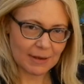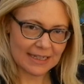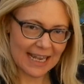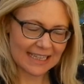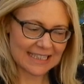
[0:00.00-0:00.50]
My
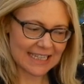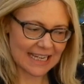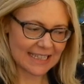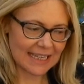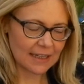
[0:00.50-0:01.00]
next
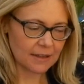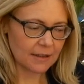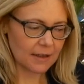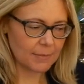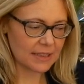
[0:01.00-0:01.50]
Teddy
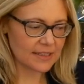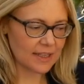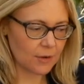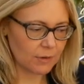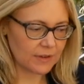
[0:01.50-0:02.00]
must
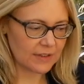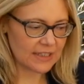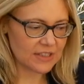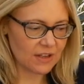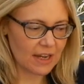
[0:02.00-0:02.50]
go on
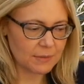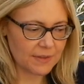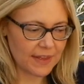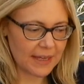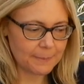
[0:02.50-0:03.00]
this side
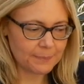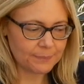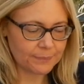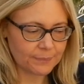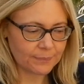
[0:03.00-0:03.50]
with him.
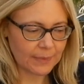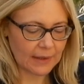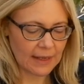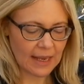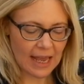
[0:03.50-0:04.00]

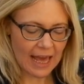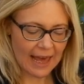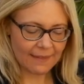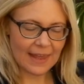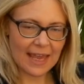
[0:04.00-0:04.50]

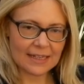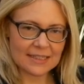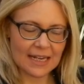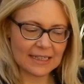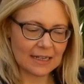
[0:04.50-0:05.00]
And then
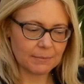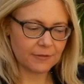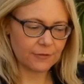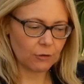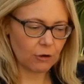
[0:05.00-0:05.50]
Teddy number
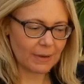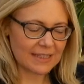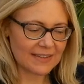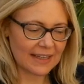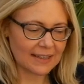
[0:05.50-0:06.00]
four
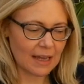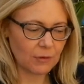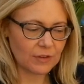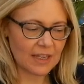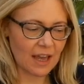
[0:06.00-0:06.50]
must then
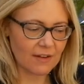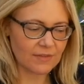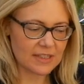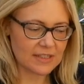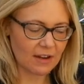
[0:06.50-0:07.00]
come on the
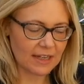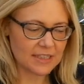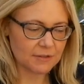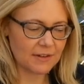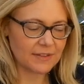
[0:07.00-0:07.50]
other side.
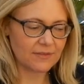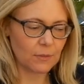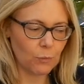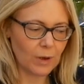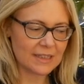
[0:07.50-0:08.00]
So I've
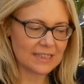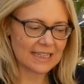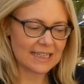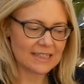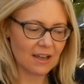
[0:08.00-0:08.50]
given one
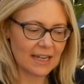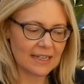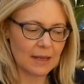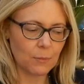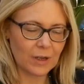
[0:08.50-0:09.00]
to this side,
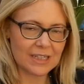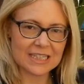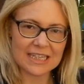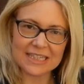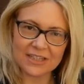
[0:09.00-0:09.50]
and then one
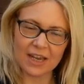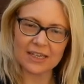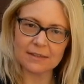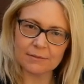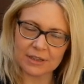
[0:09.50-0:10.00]
to this
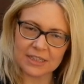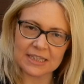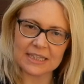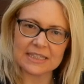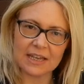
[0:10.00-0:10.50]
side, one
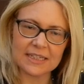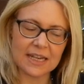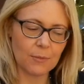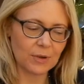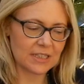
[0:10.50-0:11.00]
to this side,
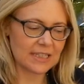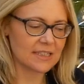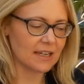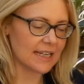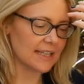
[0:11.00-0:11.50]
and one to this
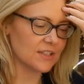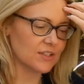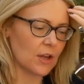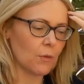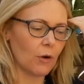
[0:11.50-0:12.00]
side, and
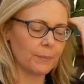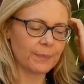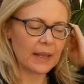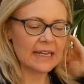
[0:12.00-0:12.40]
so on.